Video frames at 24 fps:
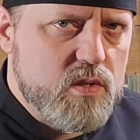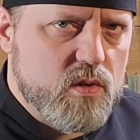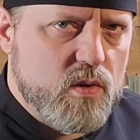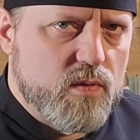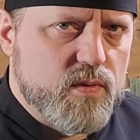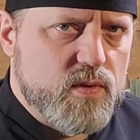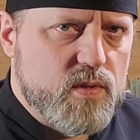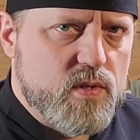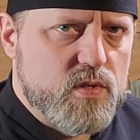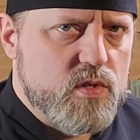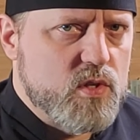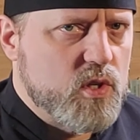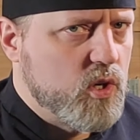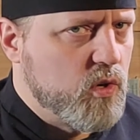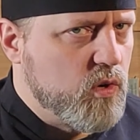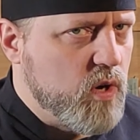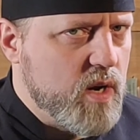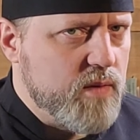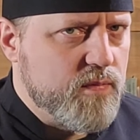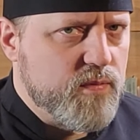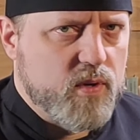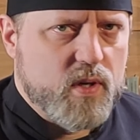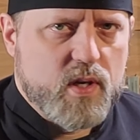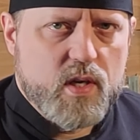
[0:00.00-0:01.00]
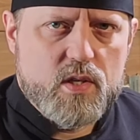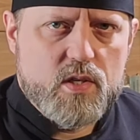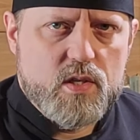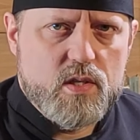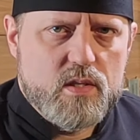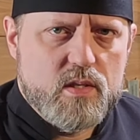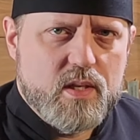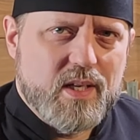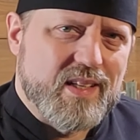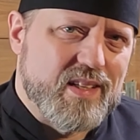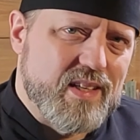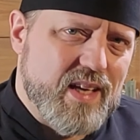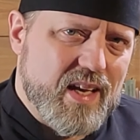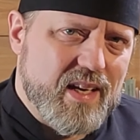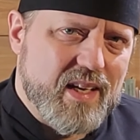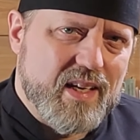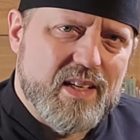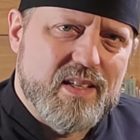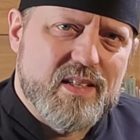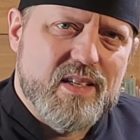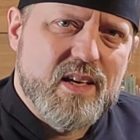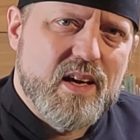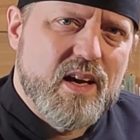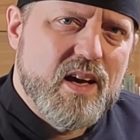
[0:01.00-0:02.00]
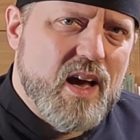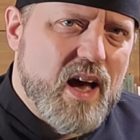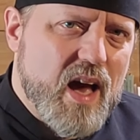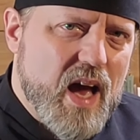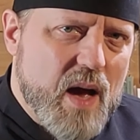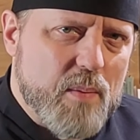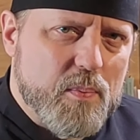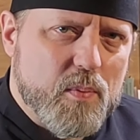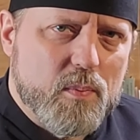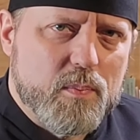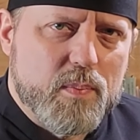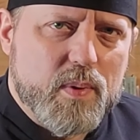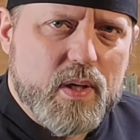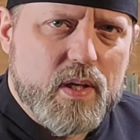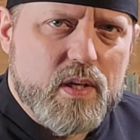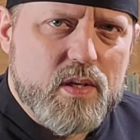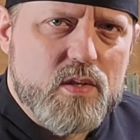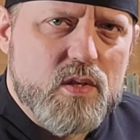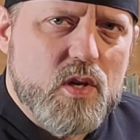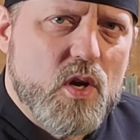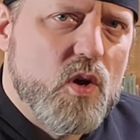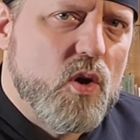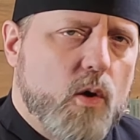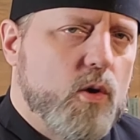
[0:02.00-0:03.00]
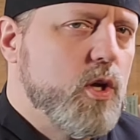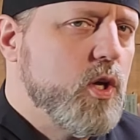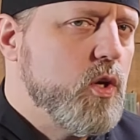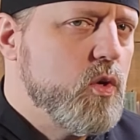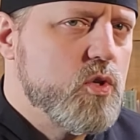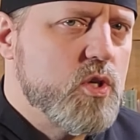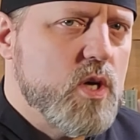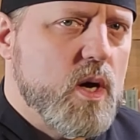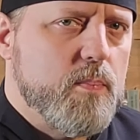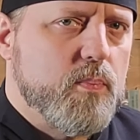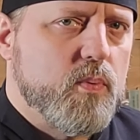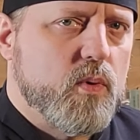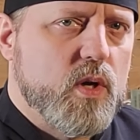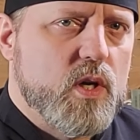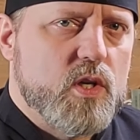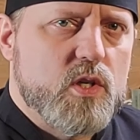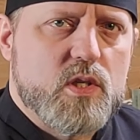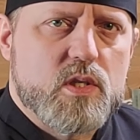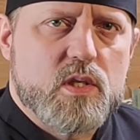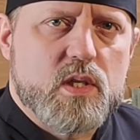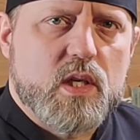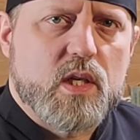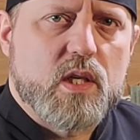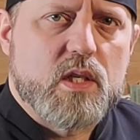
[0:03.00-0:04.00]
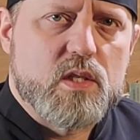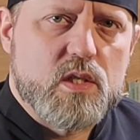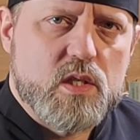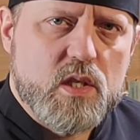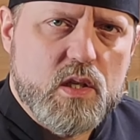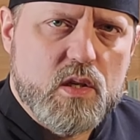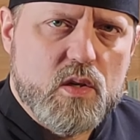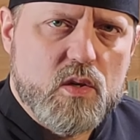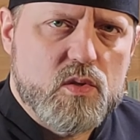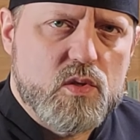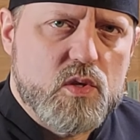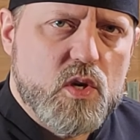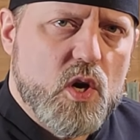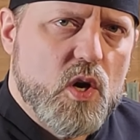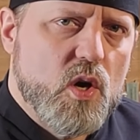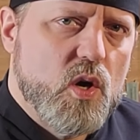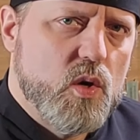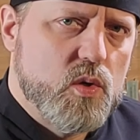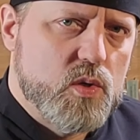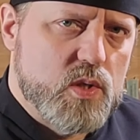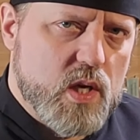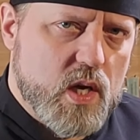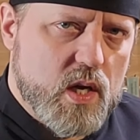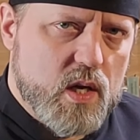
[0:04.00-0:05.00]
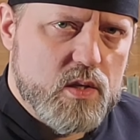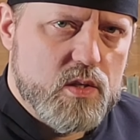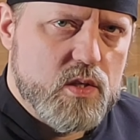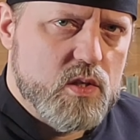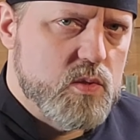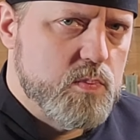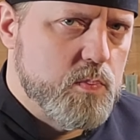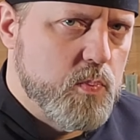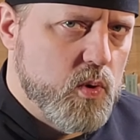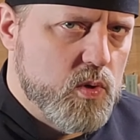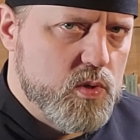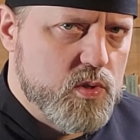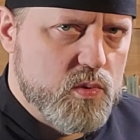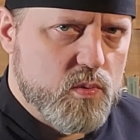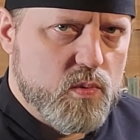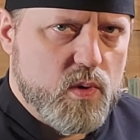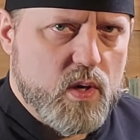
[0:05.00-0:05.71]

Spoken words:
services are great for kitchens like Denny's, Applebee's, or huge operations like casinos, hotels, and sports